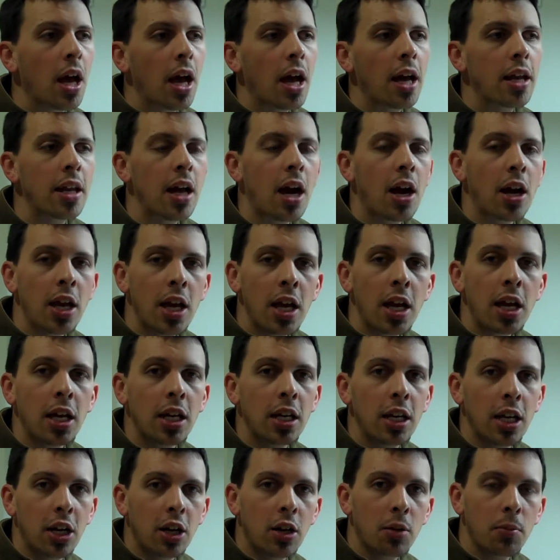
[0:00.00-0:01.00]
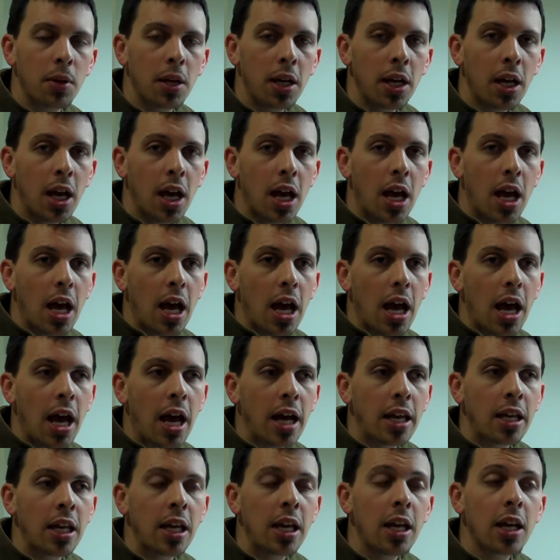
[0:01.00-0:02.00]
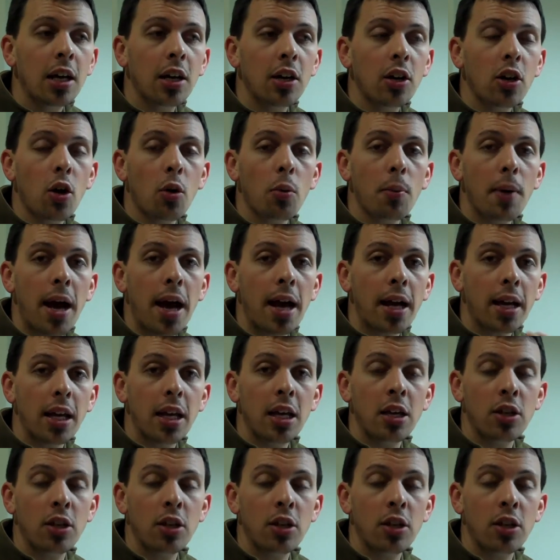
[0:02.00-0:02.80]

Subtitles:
and now he can hear me and he can go back